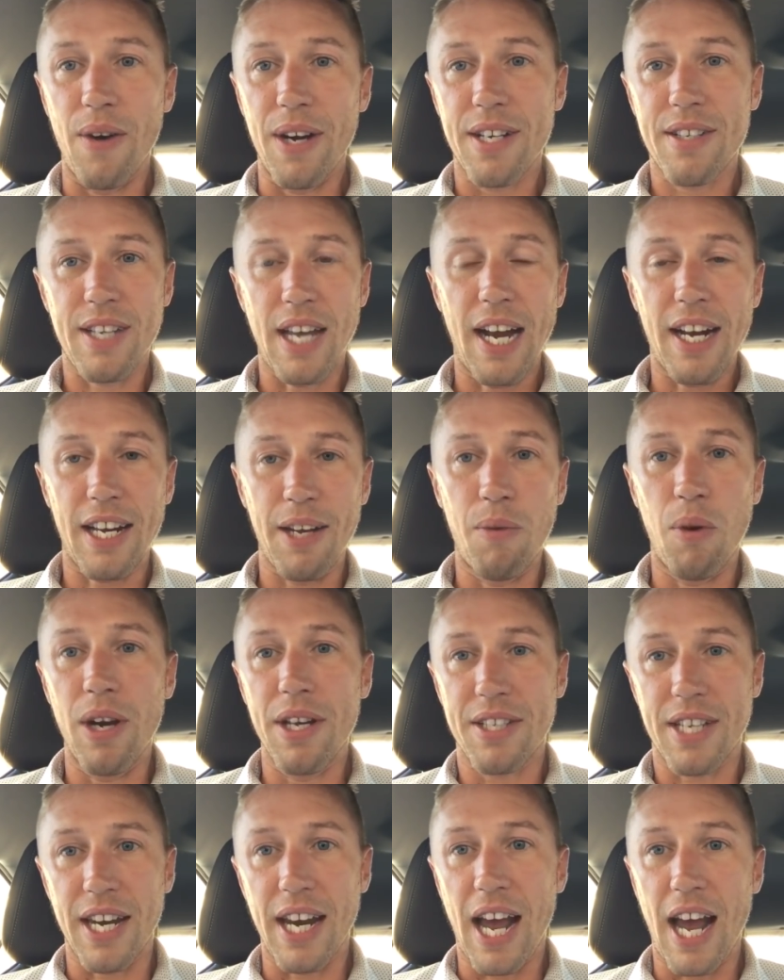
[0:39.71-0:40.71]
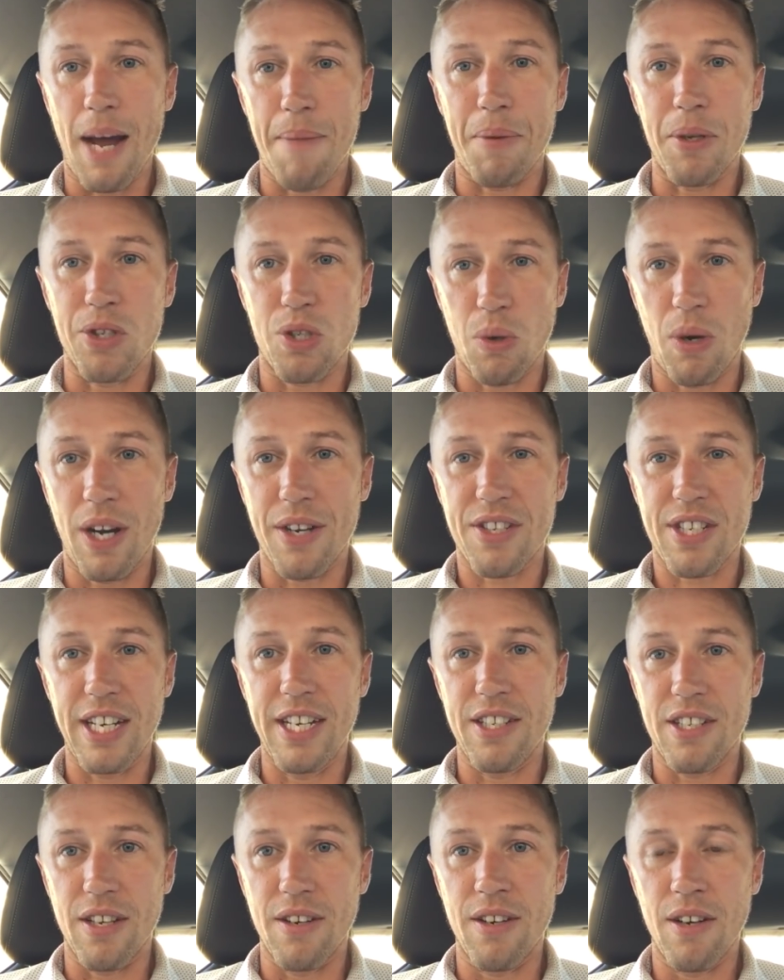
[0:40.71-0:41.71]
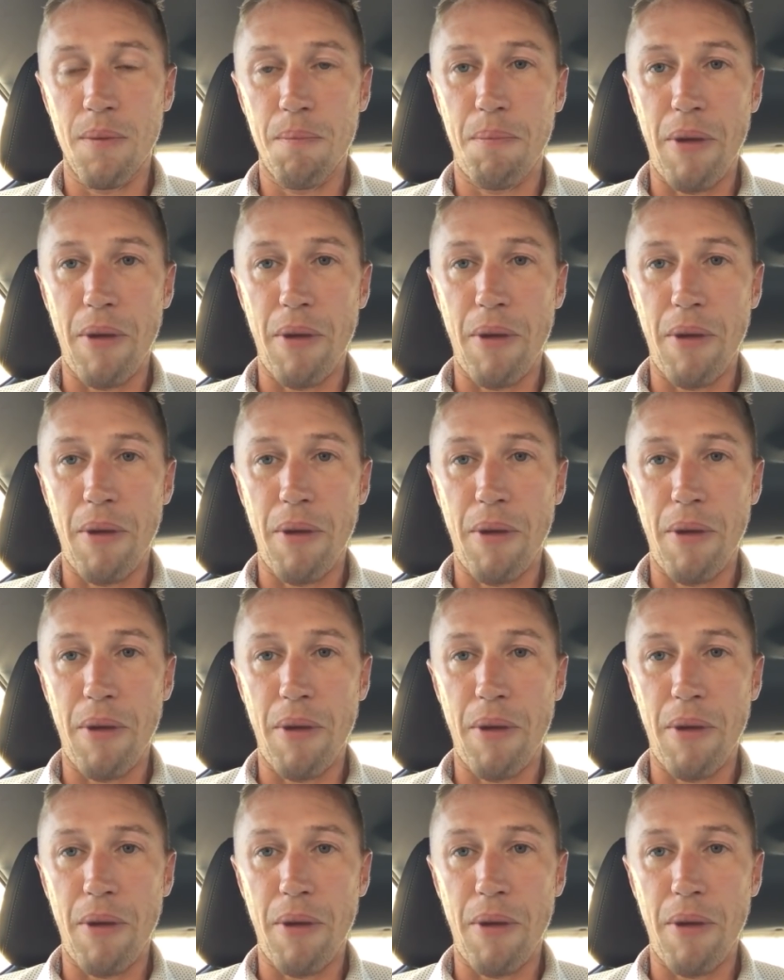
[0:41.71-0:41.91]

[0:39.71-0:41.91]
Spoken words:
exactly what is going to happen to our season